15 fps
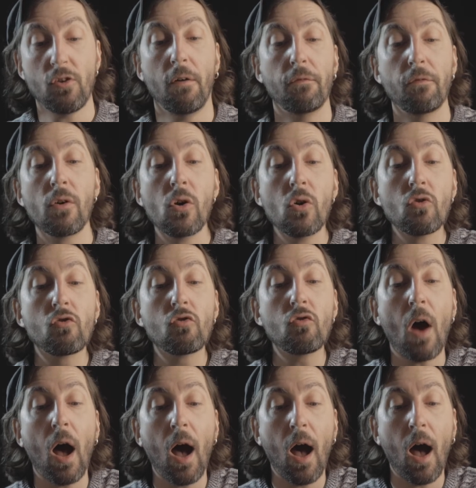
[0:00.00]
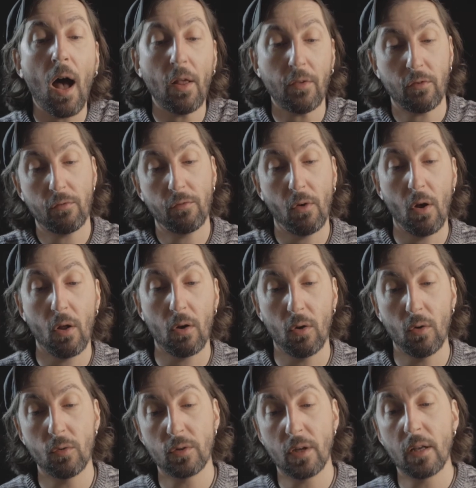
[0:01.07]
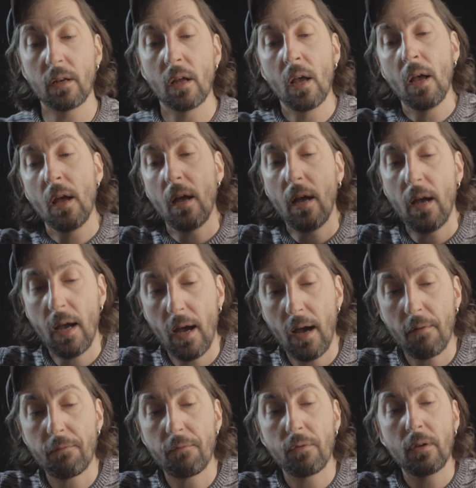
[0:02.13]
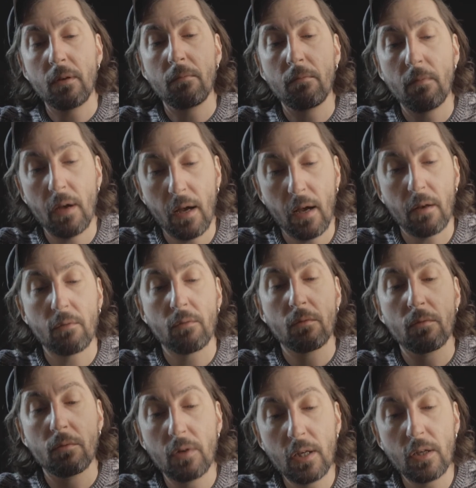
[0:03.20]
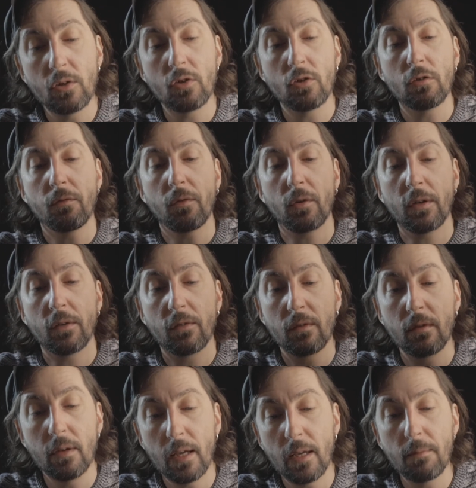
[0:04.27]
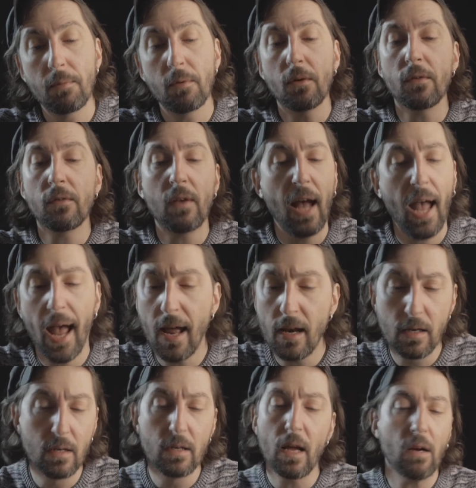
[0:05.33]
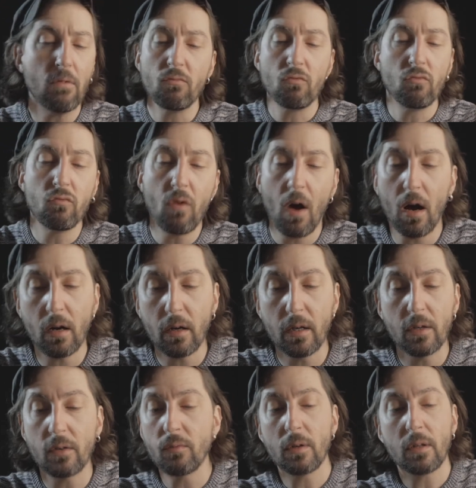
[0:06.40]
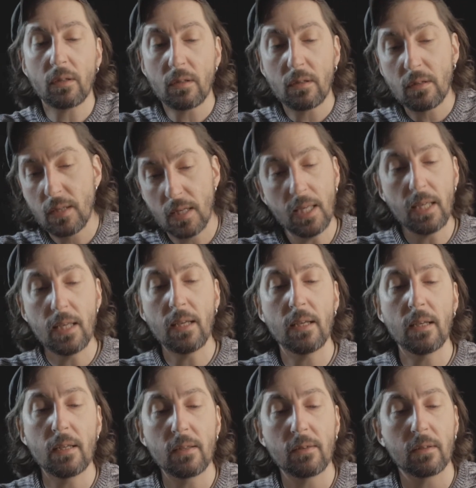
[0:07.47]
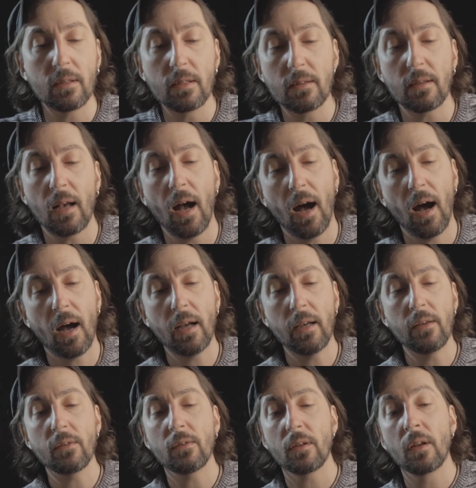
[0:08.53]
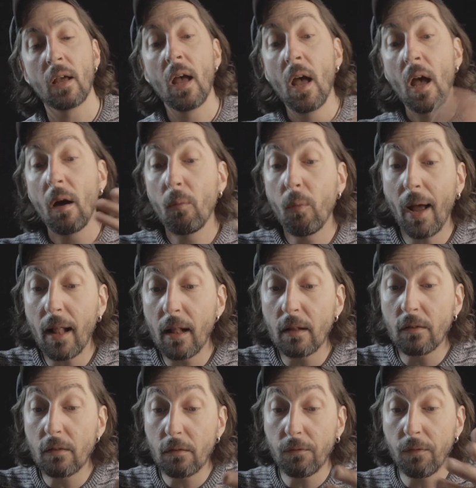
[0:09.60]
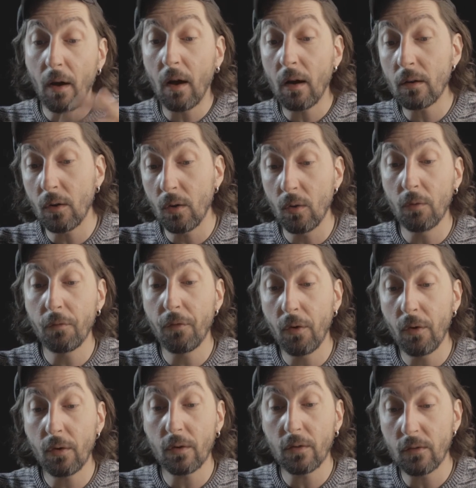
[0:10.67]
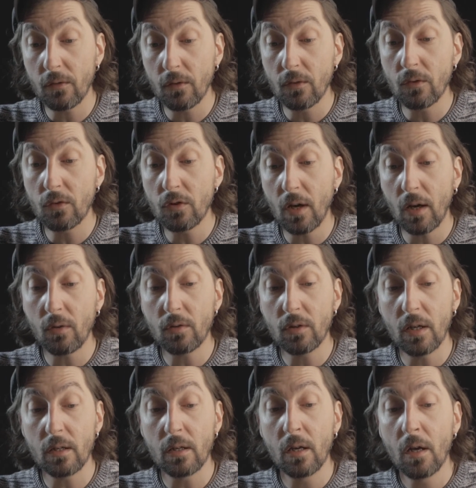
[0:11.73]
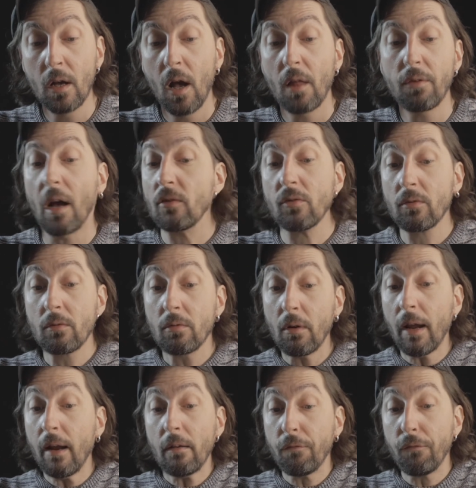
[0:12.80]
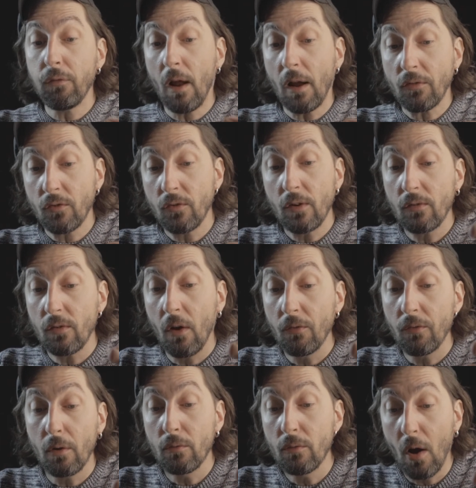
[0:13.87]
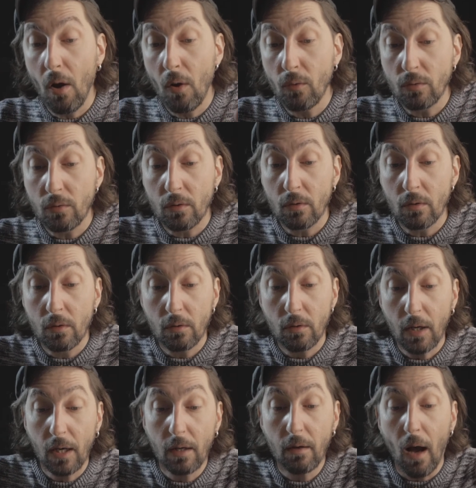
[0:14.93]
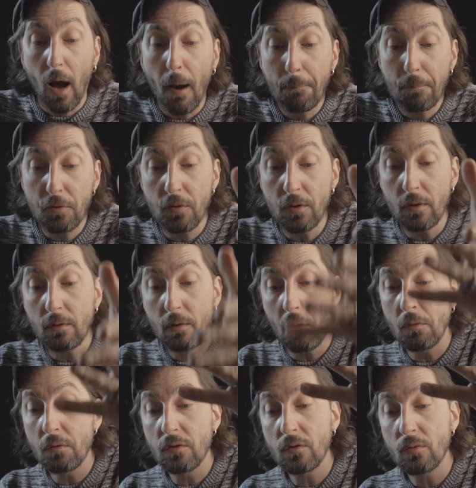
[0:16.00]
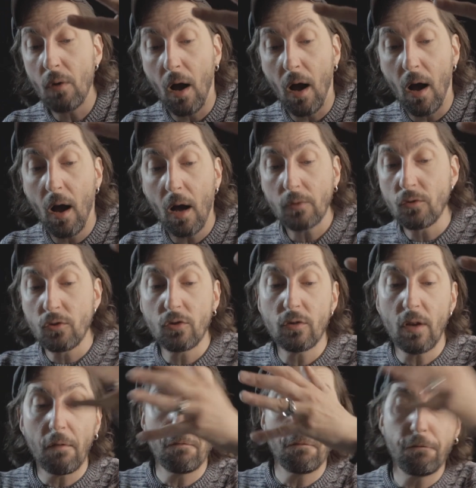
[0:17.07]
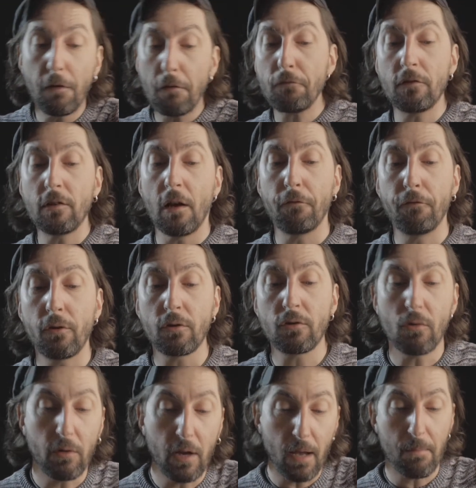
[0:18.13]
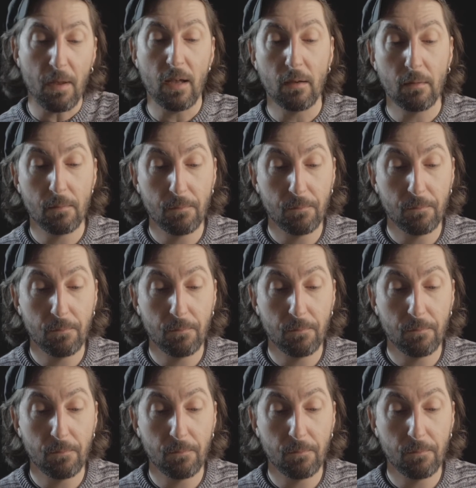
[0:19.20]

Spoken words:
of hurrahs followed, and every man reached for his neighbor's hand and wrung it with tears in his eyes, and Wells Fargo Ferguson shouted, "The straight flush is on the load, and up she goes to a hunched and 50 a foot, you hear me?"